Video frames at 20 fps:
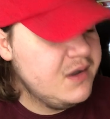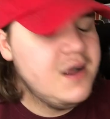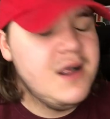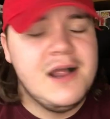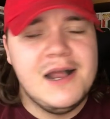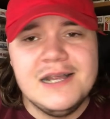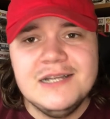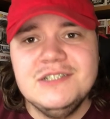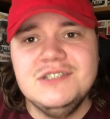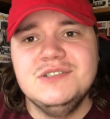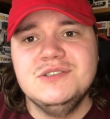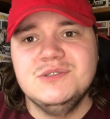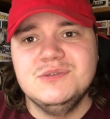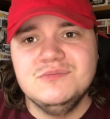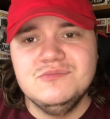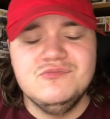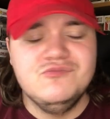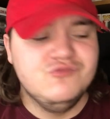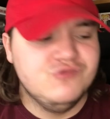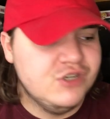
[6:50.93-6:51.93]
That is
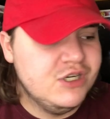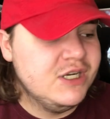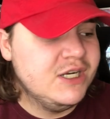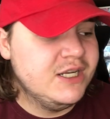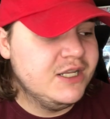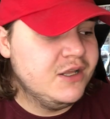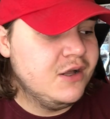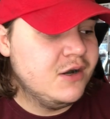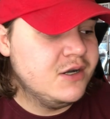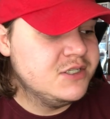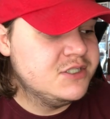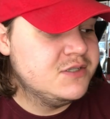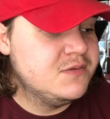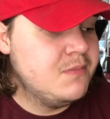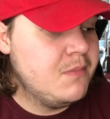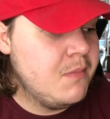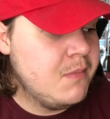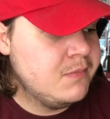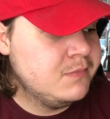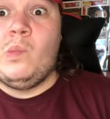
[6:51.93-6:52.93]
really nice.
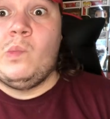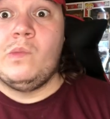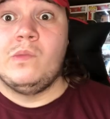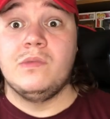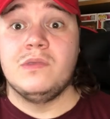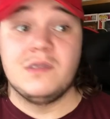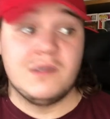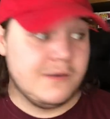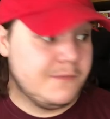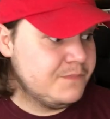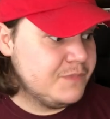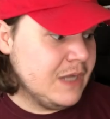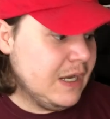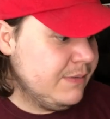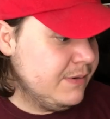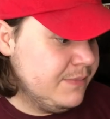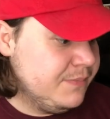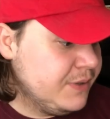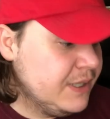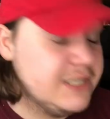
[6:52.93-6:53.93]

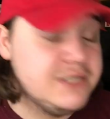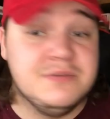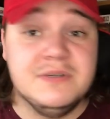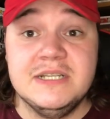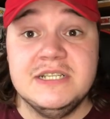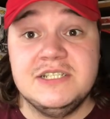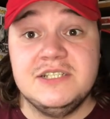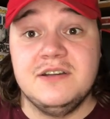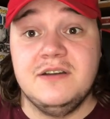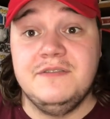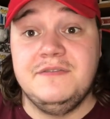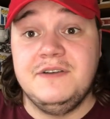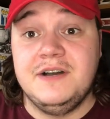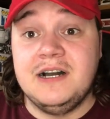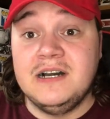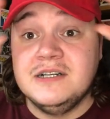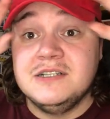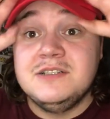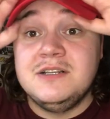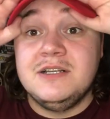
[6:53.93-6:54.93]
I'm impressed with these so
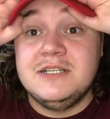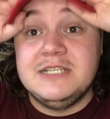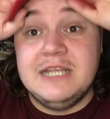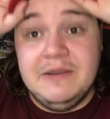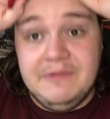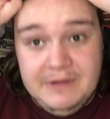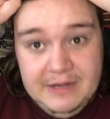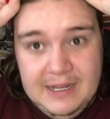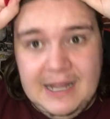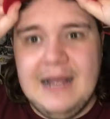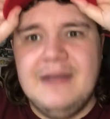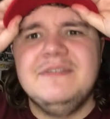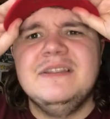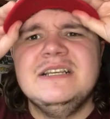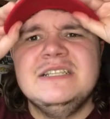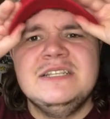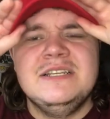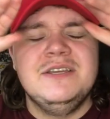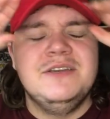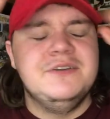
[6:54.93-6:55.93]
far, because like I say, we don't have
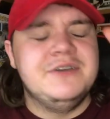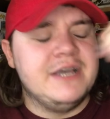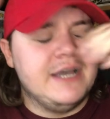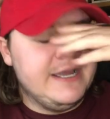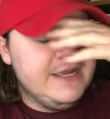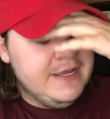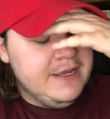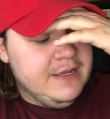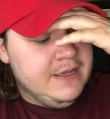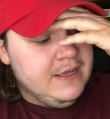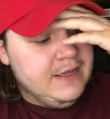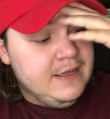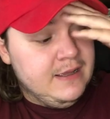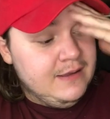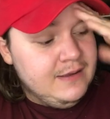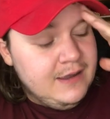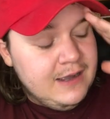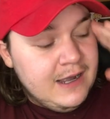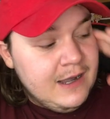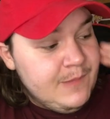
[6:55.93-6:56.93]
these in the UK,
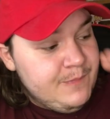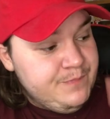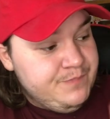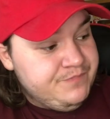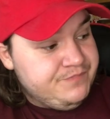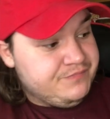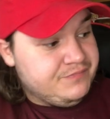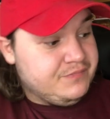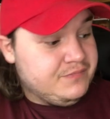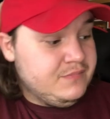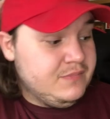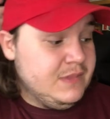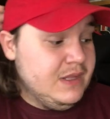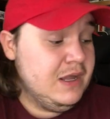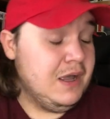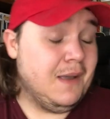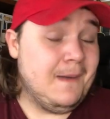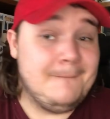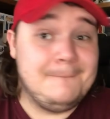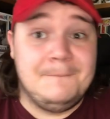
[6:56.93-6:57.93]
but
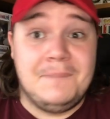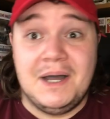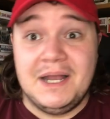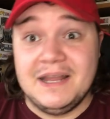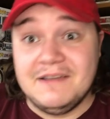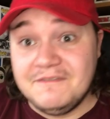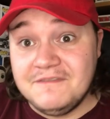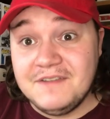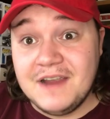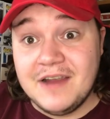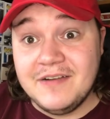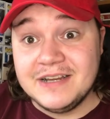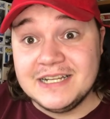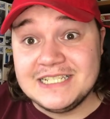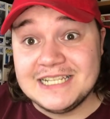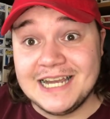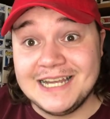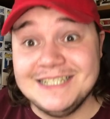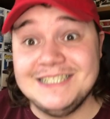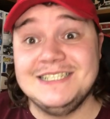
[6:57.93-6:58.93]
they're very
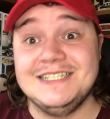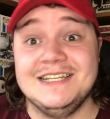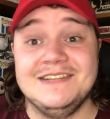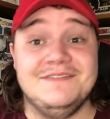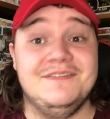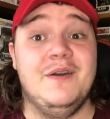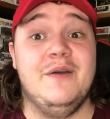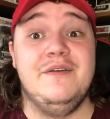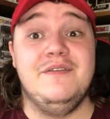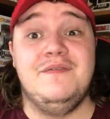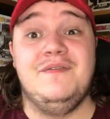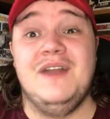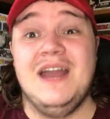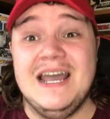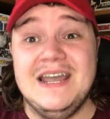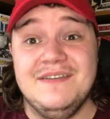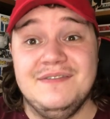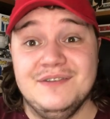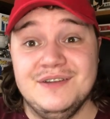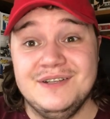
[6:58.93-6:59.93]
tasty, very
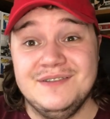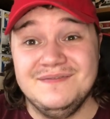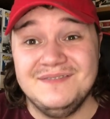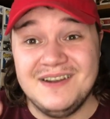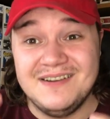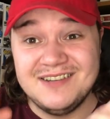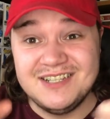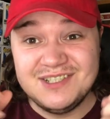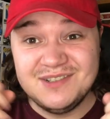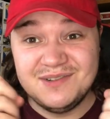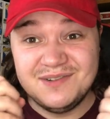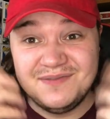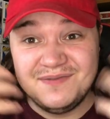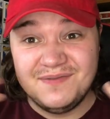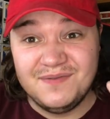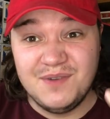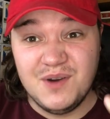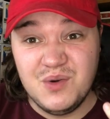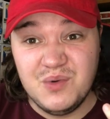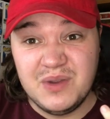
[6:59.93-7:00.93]
flavoured and very sort of
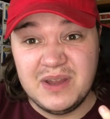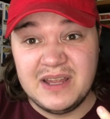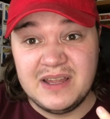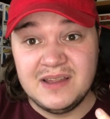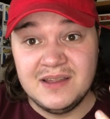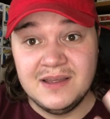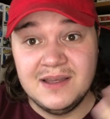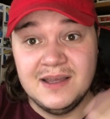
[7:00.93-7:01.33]
fruity